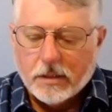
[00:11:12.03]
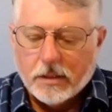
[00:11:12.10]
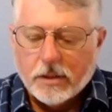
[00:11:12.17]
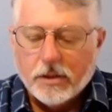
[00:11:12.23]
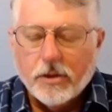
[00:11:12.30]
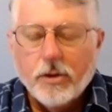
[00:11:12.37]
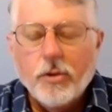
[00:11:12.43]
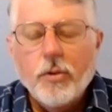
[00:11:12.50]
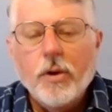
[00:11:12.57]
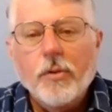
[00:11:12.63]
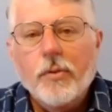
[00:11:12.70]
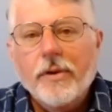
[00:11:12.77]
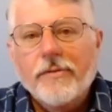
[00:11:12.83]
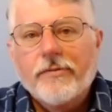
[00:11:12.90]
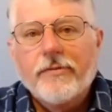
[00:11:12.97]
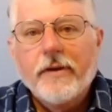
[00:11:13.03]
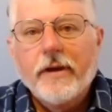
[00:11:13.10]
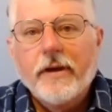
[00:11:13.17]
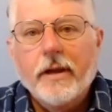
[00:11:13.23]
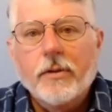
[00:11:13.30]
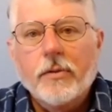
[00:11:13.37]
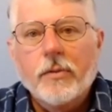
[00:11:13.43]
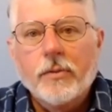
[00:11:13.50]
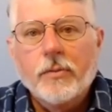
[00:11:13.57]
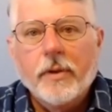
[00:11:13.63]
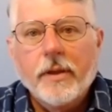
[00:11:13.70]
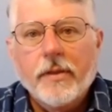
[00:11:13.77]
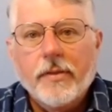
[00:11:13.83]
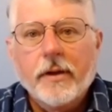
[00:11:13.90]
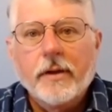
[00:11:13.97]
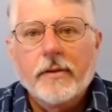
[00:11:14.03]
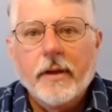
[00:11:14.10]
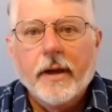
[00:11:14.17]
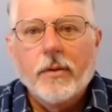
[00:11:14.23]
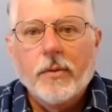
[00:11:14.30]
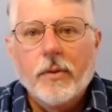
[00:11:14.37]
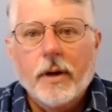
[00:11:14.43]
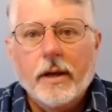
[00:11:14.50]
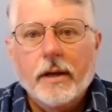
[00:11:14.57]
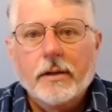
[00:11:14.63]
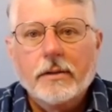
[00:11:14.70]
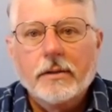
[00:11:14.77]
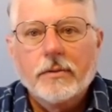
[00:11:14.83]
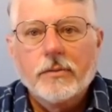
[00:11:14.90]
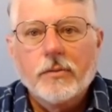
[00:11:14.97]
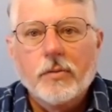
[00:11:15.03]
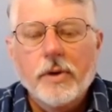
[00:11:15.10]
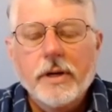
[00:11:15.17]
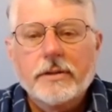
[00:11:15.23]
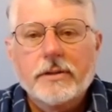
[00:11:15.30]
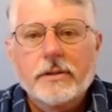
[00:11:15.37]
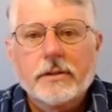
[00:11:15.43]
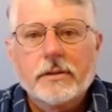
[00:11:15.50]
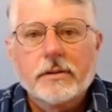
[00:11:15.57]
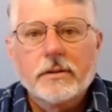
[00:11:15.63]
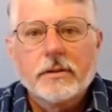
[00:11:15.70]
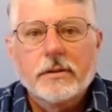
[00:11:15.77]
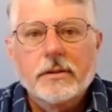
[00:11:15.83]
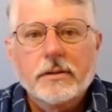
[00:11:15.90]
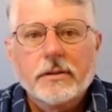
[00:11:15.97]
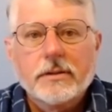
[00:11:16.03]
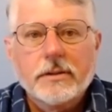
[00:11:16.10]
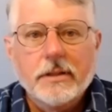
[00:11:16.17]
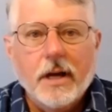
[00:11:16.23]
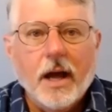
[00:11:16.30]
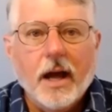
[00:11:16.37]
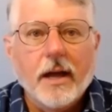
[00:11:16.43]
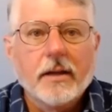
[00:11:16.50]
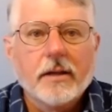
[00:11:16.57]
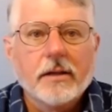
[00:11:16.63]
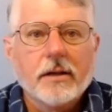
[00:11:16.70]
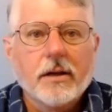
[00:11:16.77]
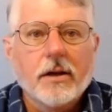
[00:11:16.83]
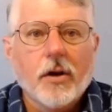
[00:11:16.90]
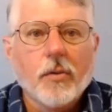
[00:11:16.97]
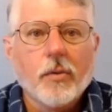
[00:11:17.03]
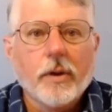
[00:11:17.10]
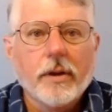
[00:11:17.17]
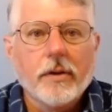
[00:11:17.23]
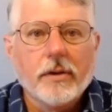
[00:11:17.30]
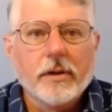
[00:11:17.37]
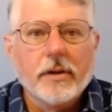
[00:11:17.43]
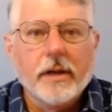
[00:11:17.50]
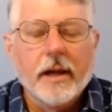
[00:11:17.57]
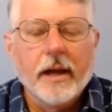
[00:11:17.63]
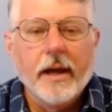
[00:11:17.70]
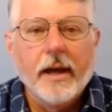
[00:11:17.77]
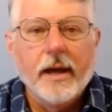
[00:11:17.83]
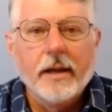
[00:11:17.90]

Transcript: Who are we feeding when we think that way? Which side are we looking at?